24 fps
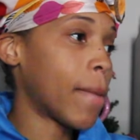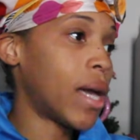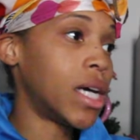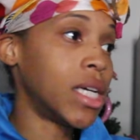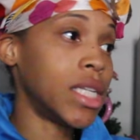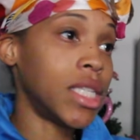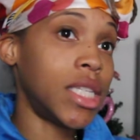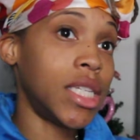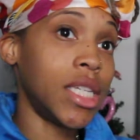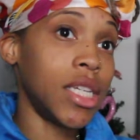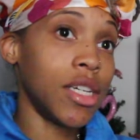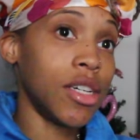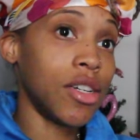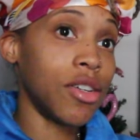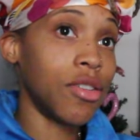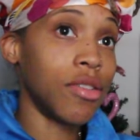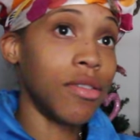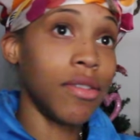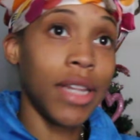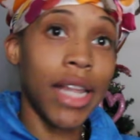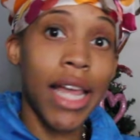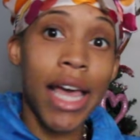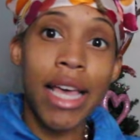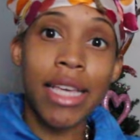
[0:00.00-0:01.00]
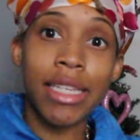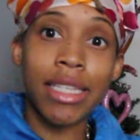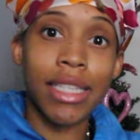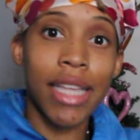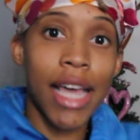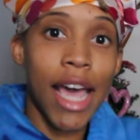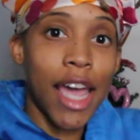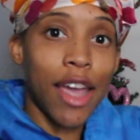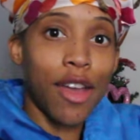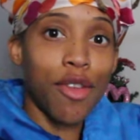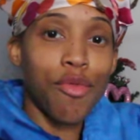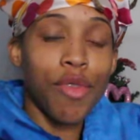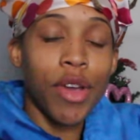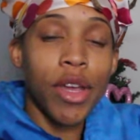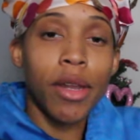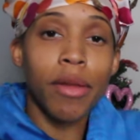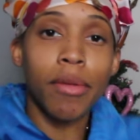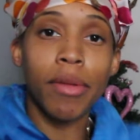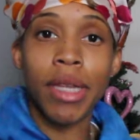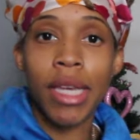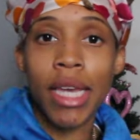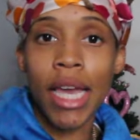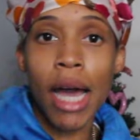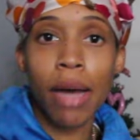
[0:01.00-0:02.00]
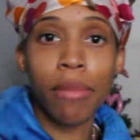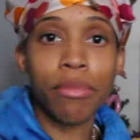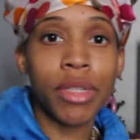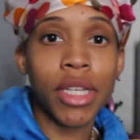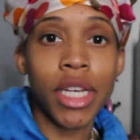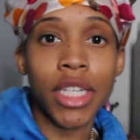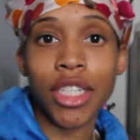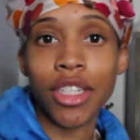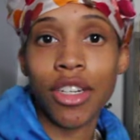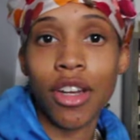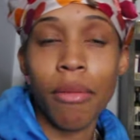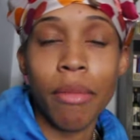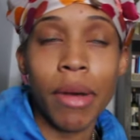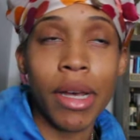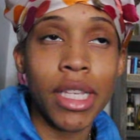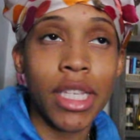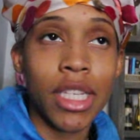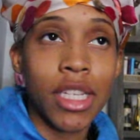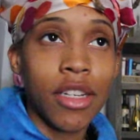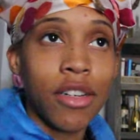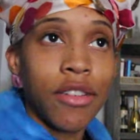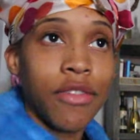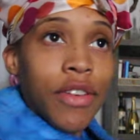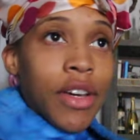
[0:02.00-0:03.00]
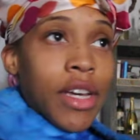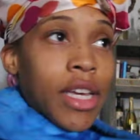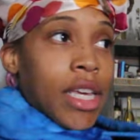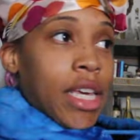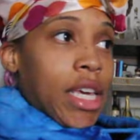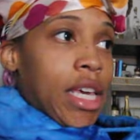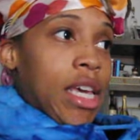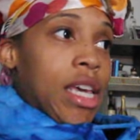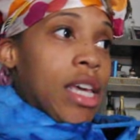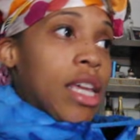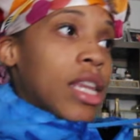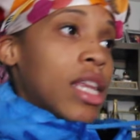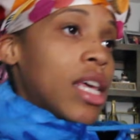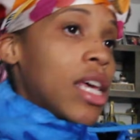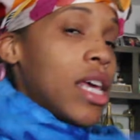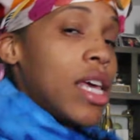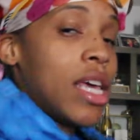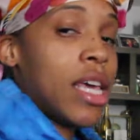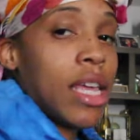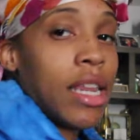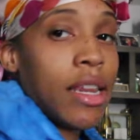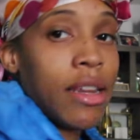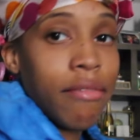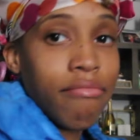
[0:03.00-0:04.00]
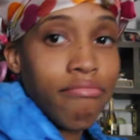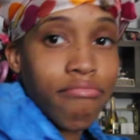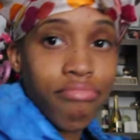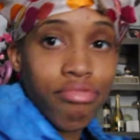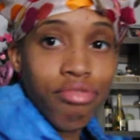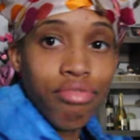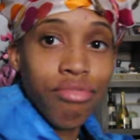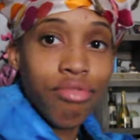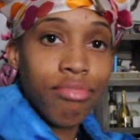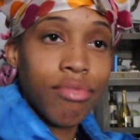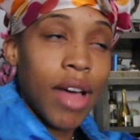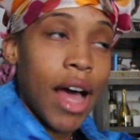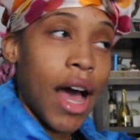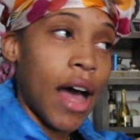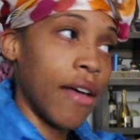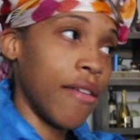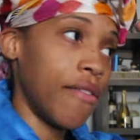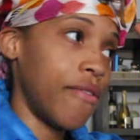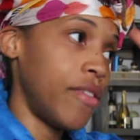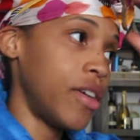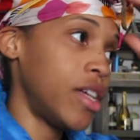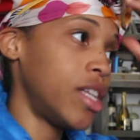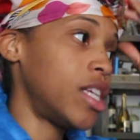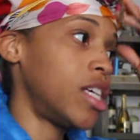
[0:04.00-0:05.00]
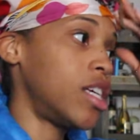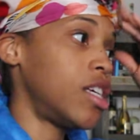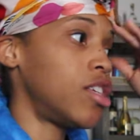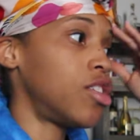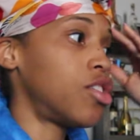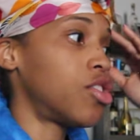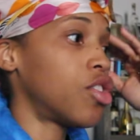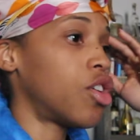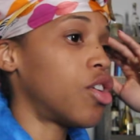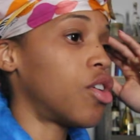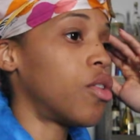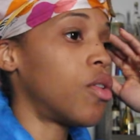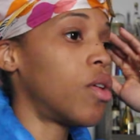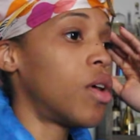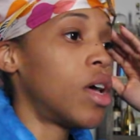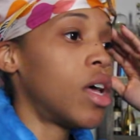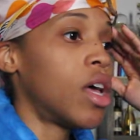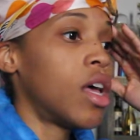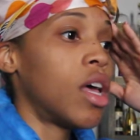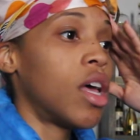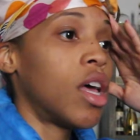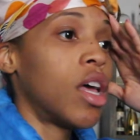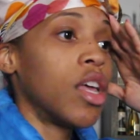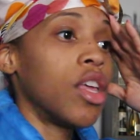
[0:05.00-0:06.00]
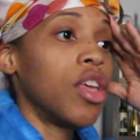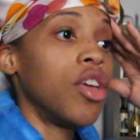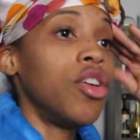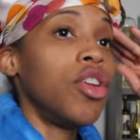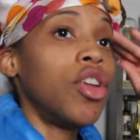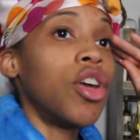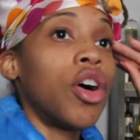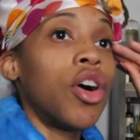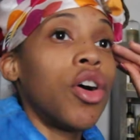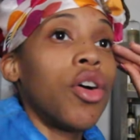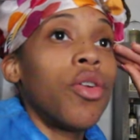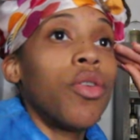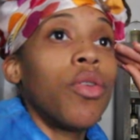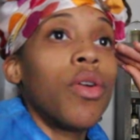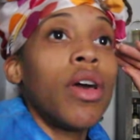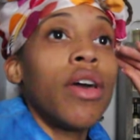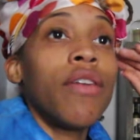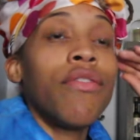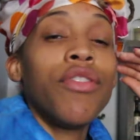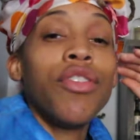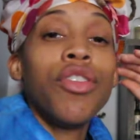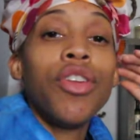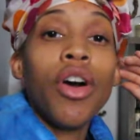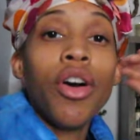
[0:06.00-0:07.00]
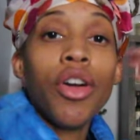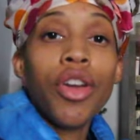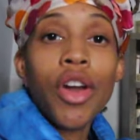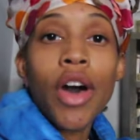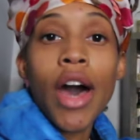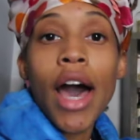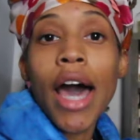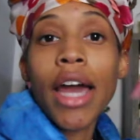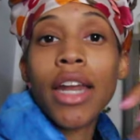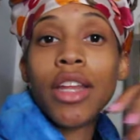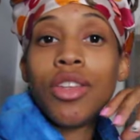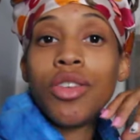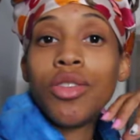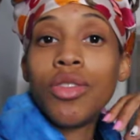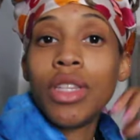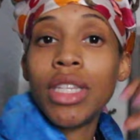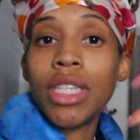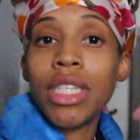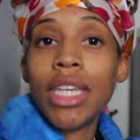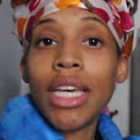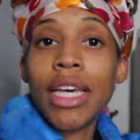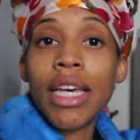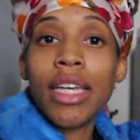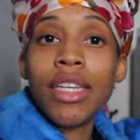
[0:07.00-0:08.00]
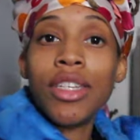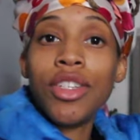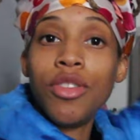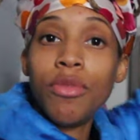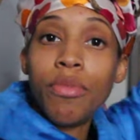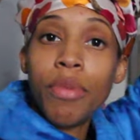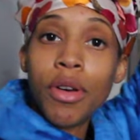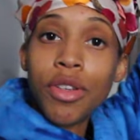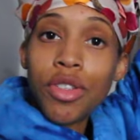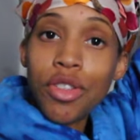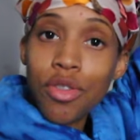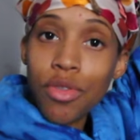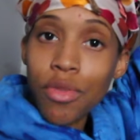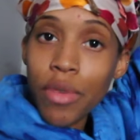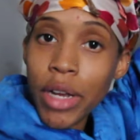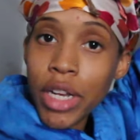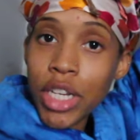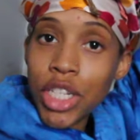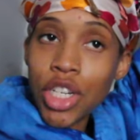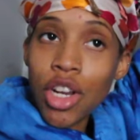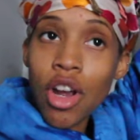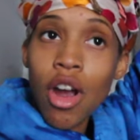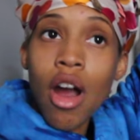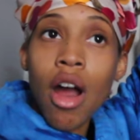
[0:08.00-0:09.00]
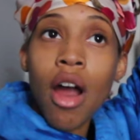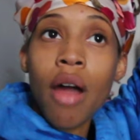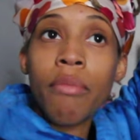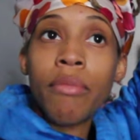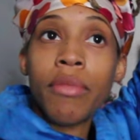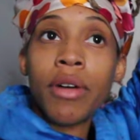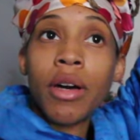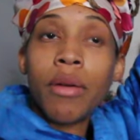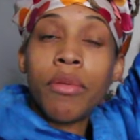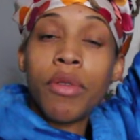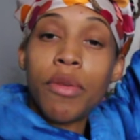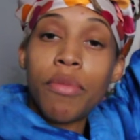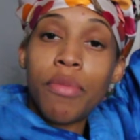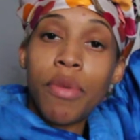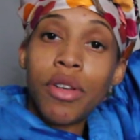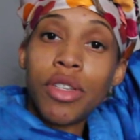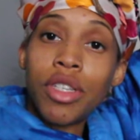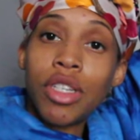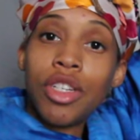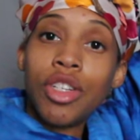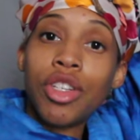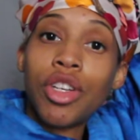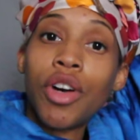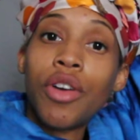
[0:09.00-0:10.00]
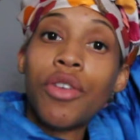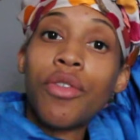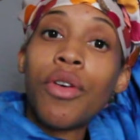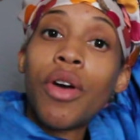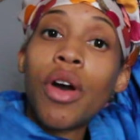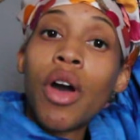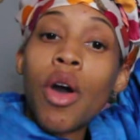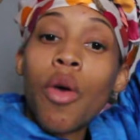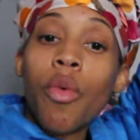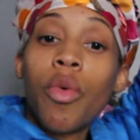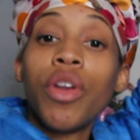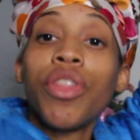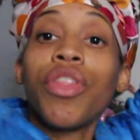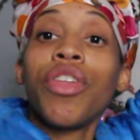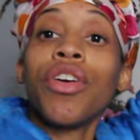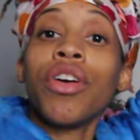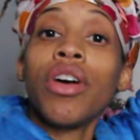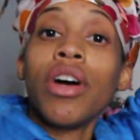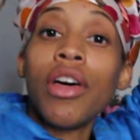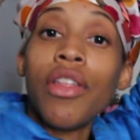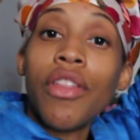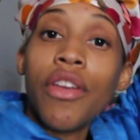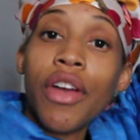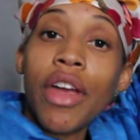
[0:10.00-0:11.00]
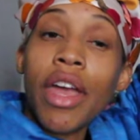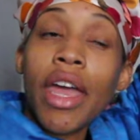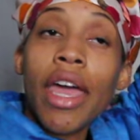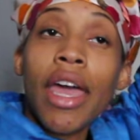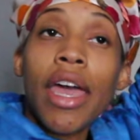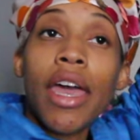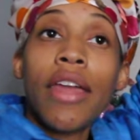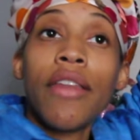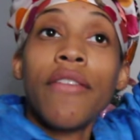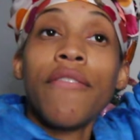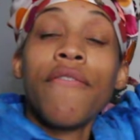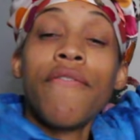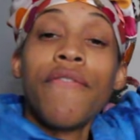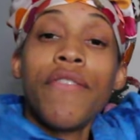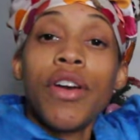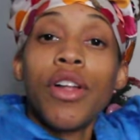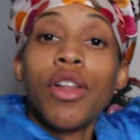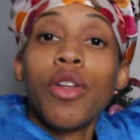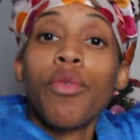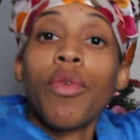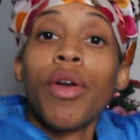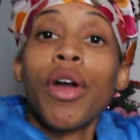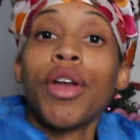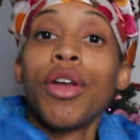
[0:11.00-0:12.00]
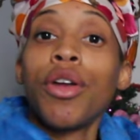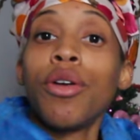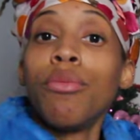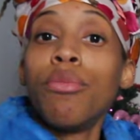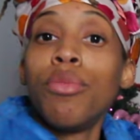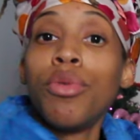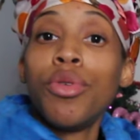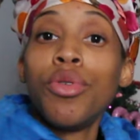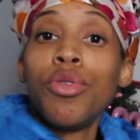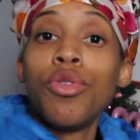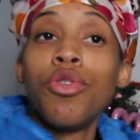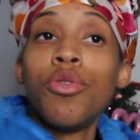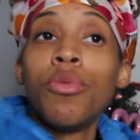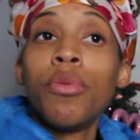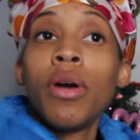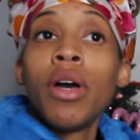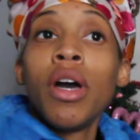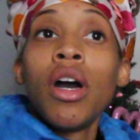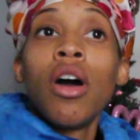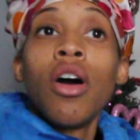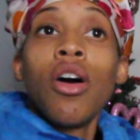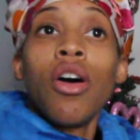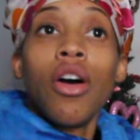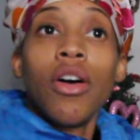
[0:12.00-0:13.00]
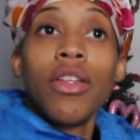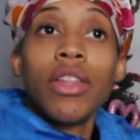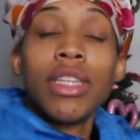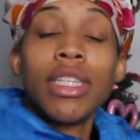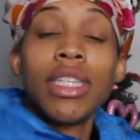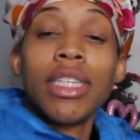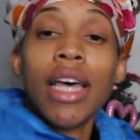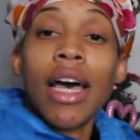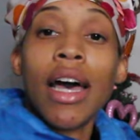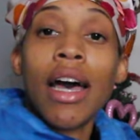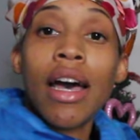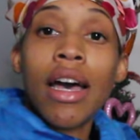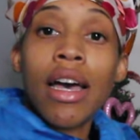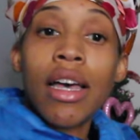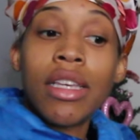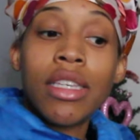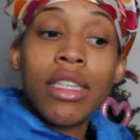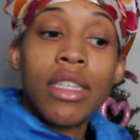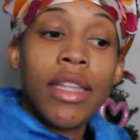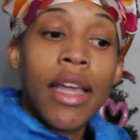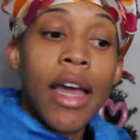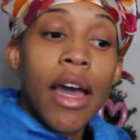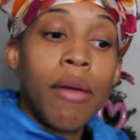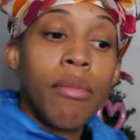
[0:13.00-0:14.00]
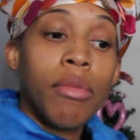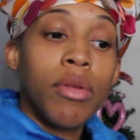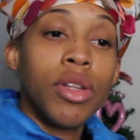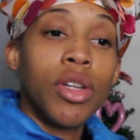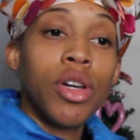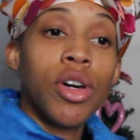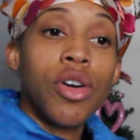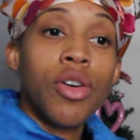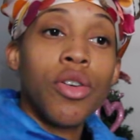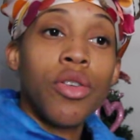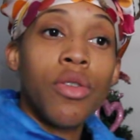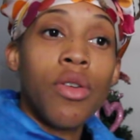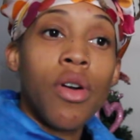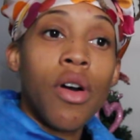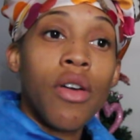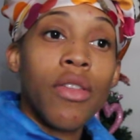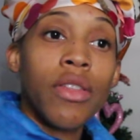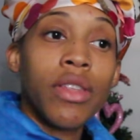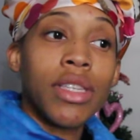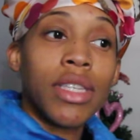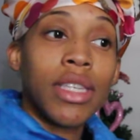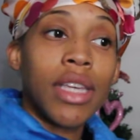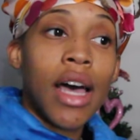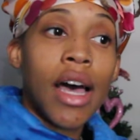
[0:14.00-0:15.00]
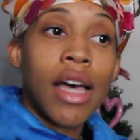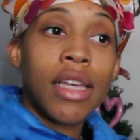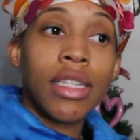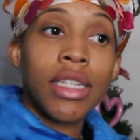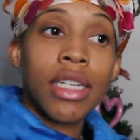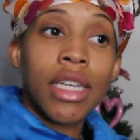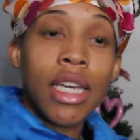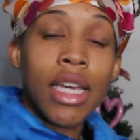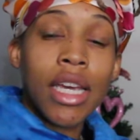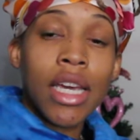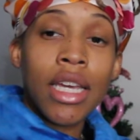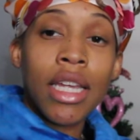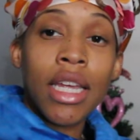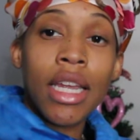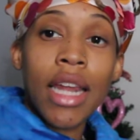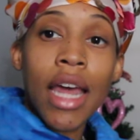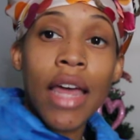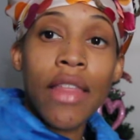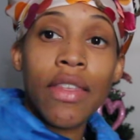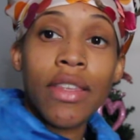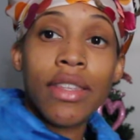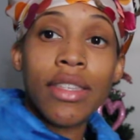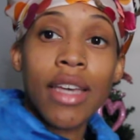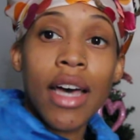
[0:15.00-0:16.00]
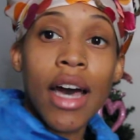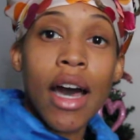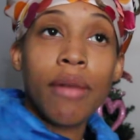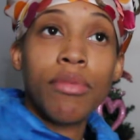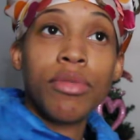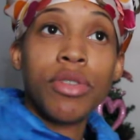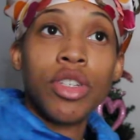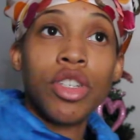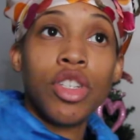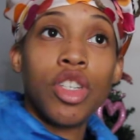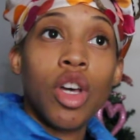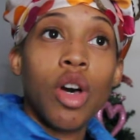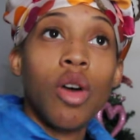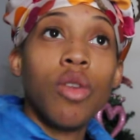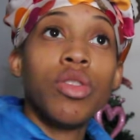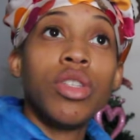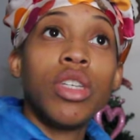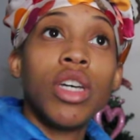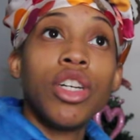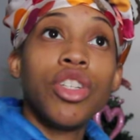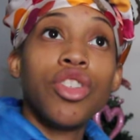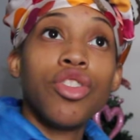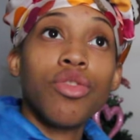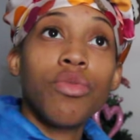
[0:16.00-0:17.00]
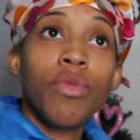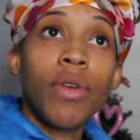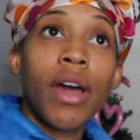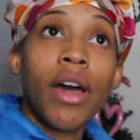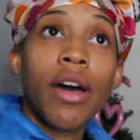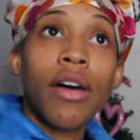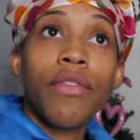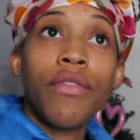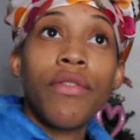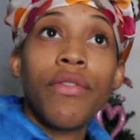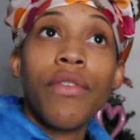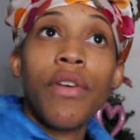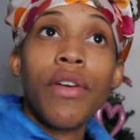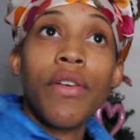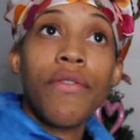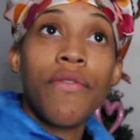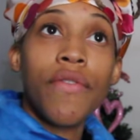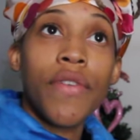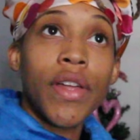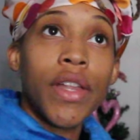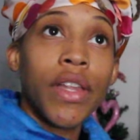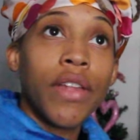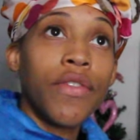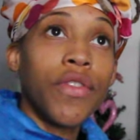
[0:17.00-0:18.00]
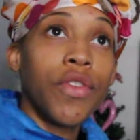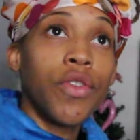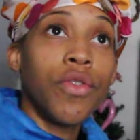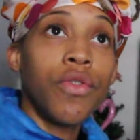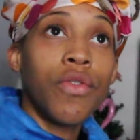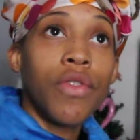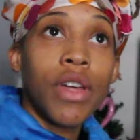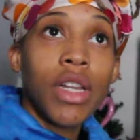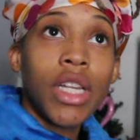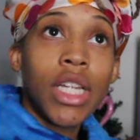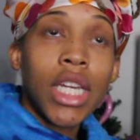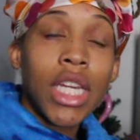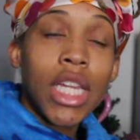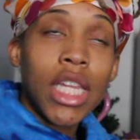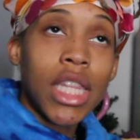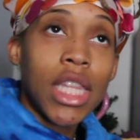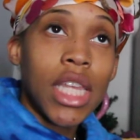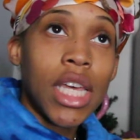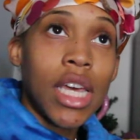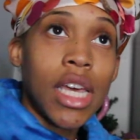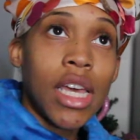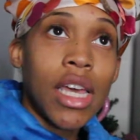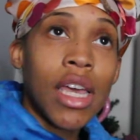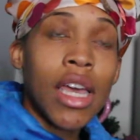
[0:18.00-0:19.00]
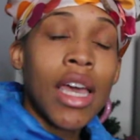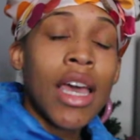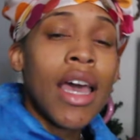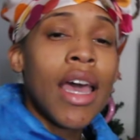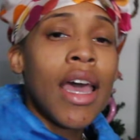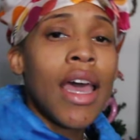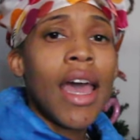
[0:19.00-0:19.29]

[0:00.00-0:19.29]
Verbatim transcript: until last night randomly I'm touching on myself again and I feel it so you know, if you don't know how to do the test, you're supposed to raise your arm up. you're supposed to, you know, with your other hand, feel around your boob, on the sides, down below, on the sides again, and at the top. Just, you know, touch around and feel if you feel anything.